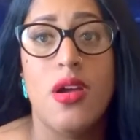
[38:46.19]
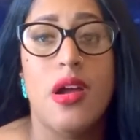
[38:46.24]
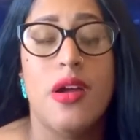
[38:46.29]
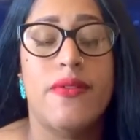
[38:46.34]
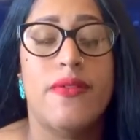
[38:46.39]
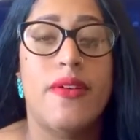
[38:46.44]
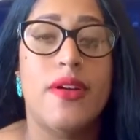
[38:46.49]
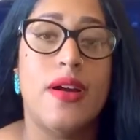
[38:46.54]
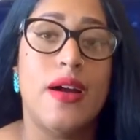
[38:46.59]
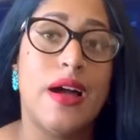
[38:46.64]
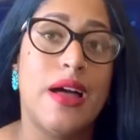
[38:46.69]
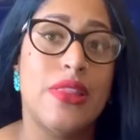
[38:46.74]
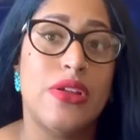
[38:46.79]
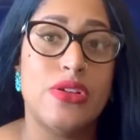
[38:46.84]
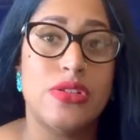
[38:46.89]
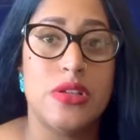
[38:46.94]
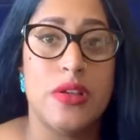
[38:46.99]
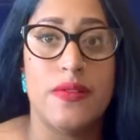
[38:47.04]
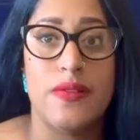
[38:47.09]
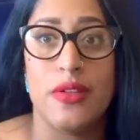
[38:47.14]
For
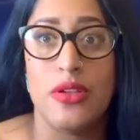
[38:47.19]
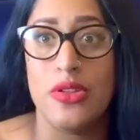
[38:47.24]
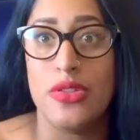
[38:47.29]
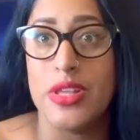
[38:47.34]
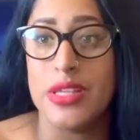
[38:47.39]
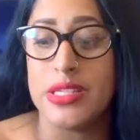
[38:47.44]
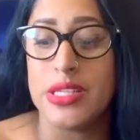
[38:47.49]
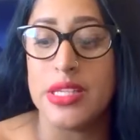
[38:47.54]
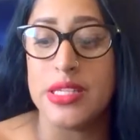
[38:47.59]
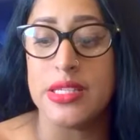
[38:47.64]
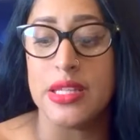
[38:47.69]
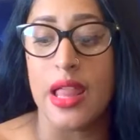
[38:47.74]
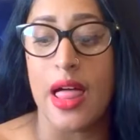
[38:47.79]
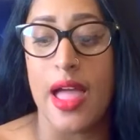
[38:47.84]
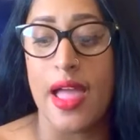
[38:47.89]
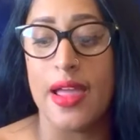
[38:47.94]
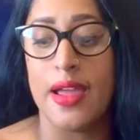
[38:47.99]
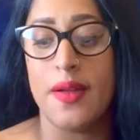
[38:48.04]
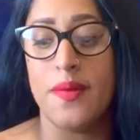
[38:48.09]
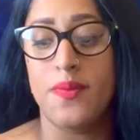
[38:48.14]
others of you, this is
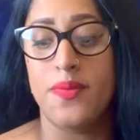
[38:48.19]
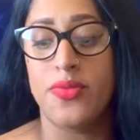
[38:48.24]
like